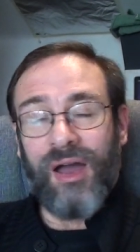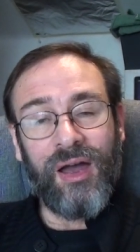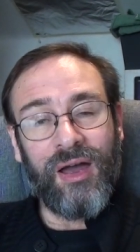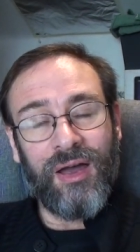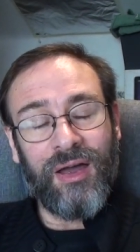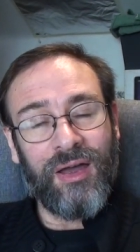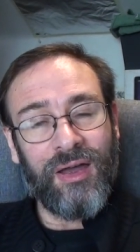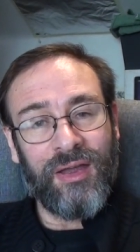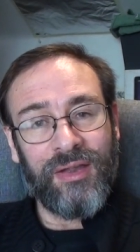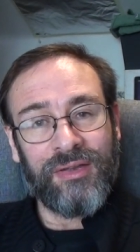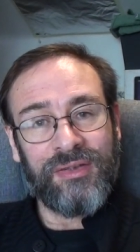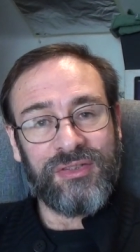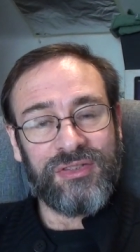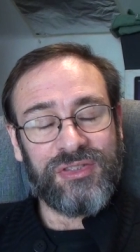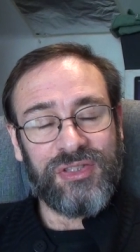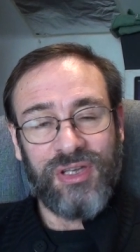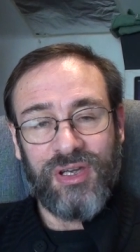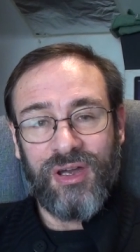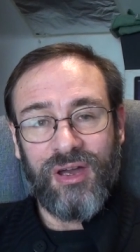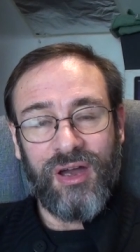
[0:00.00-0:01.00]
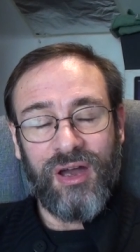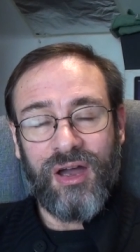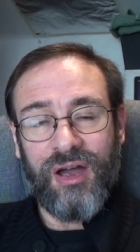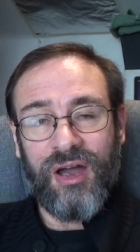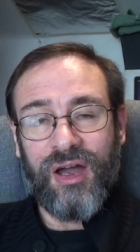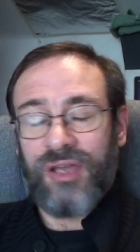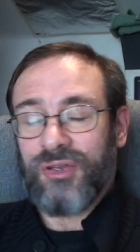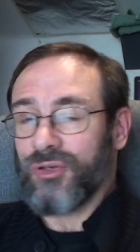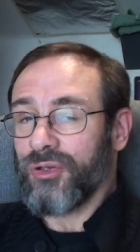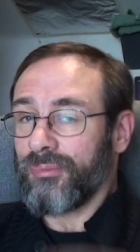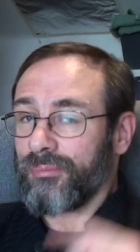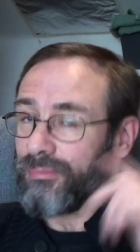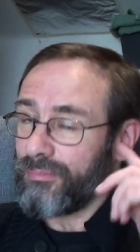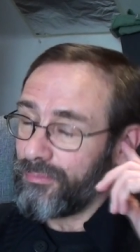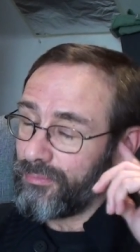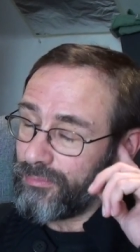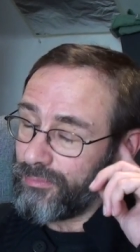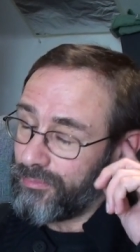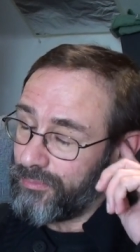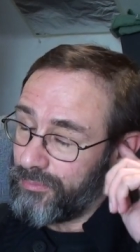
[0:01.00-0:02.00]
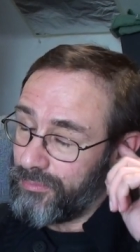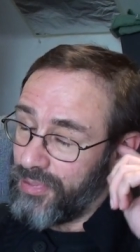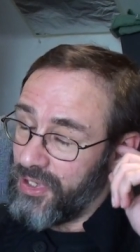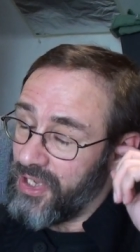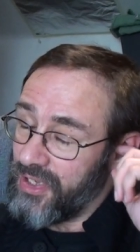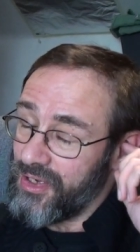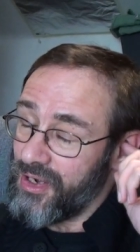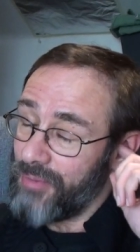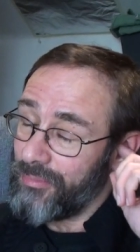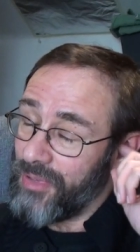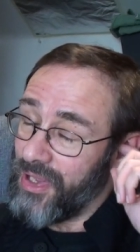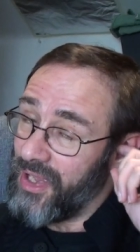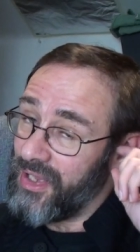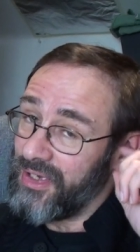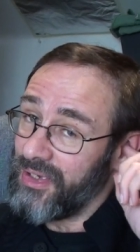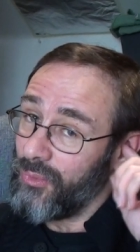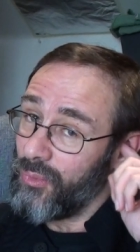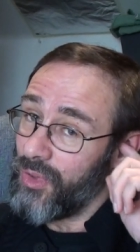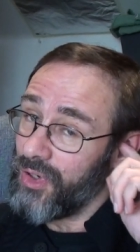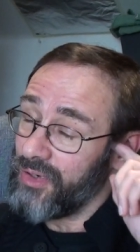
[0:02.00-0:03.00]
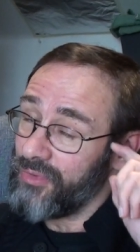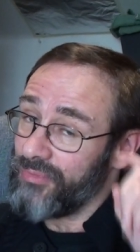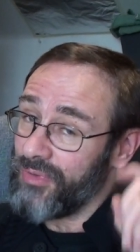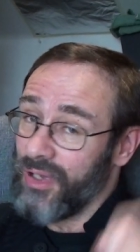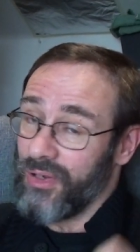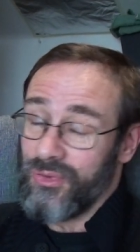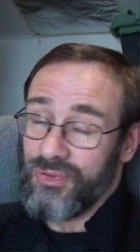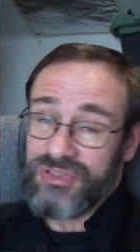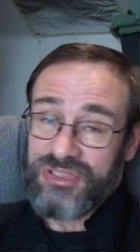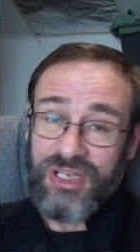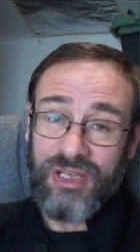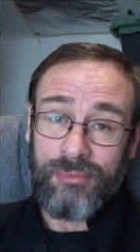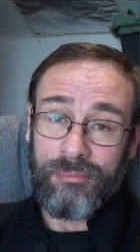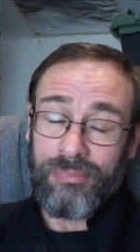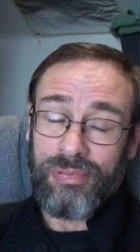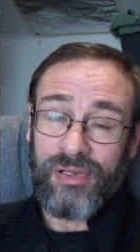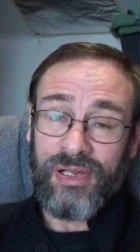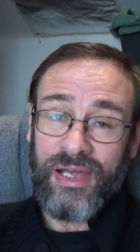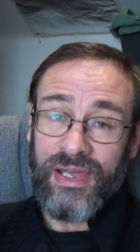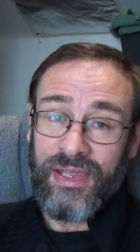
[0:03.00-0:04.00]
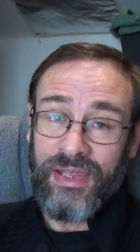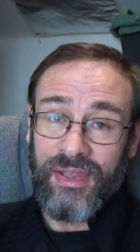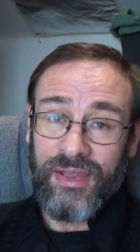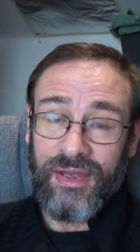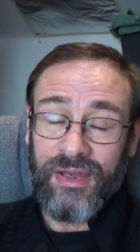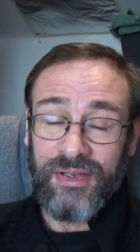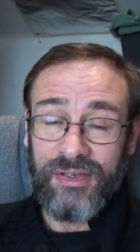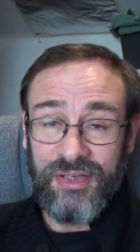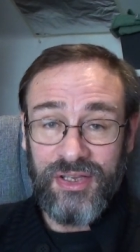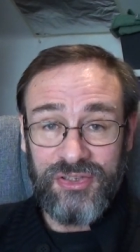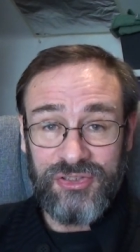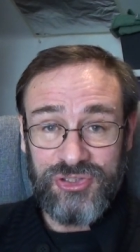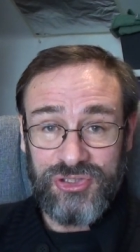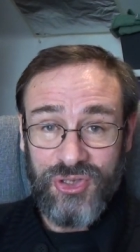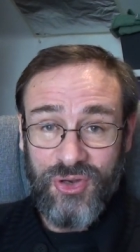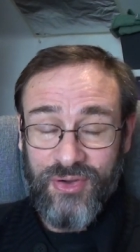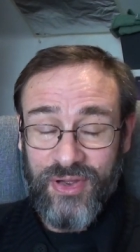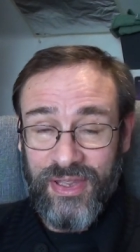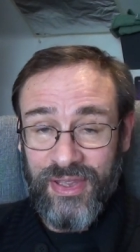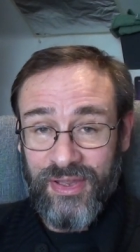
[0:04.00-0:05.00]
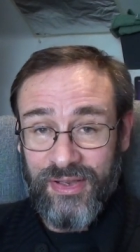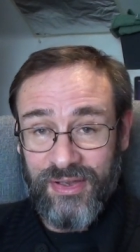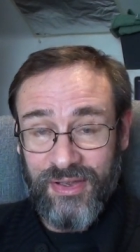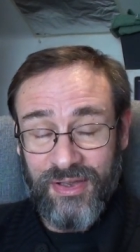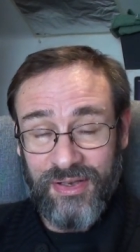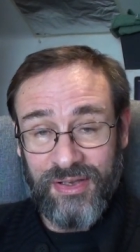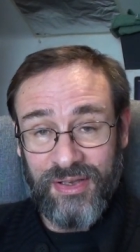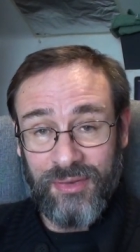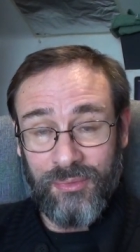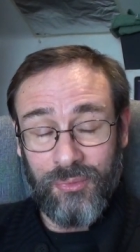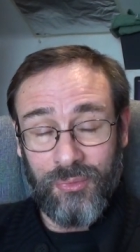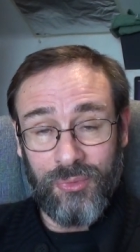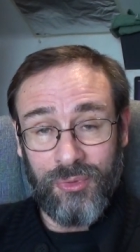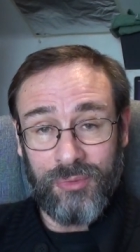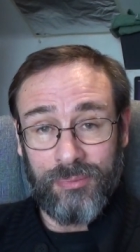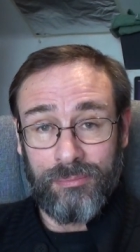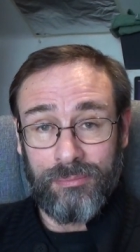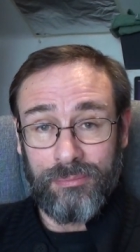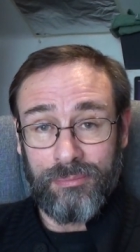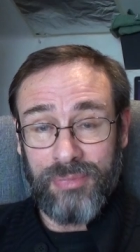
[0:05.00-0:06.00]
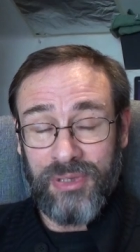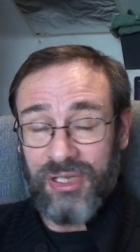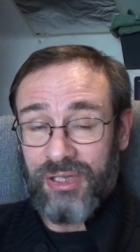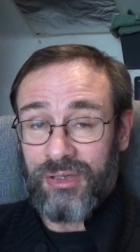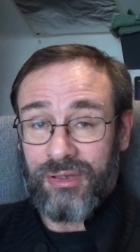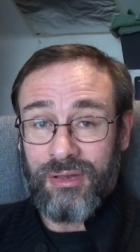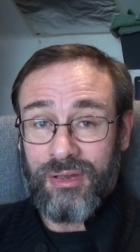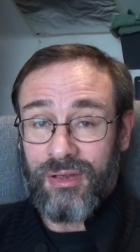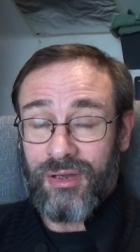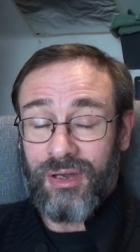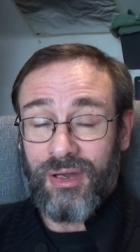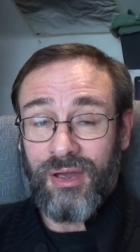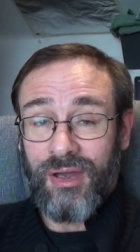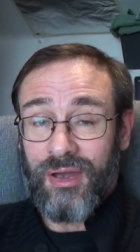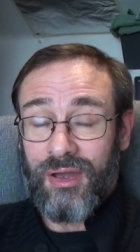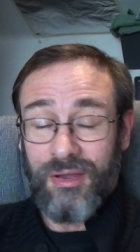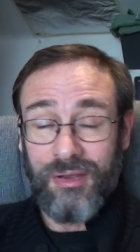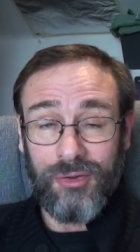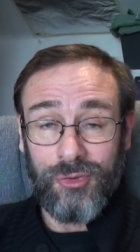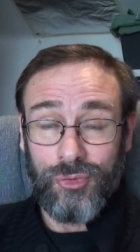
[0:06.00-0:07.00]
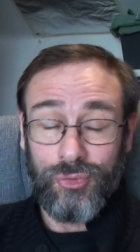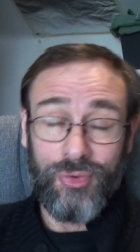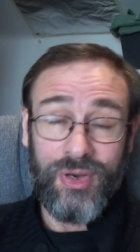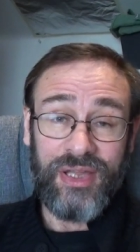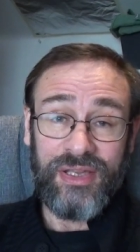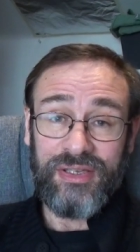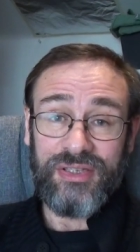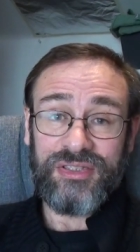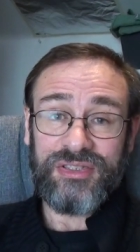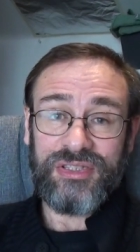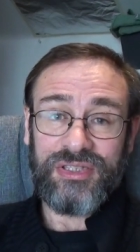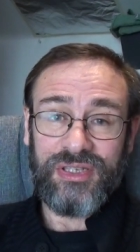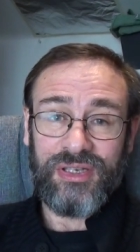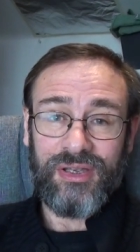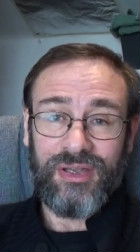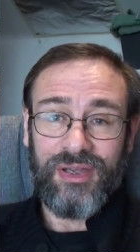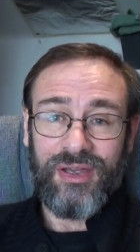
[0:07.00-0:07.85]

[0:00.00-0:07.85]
and I could pick up any one of those and play and enjoy it, and it would be great.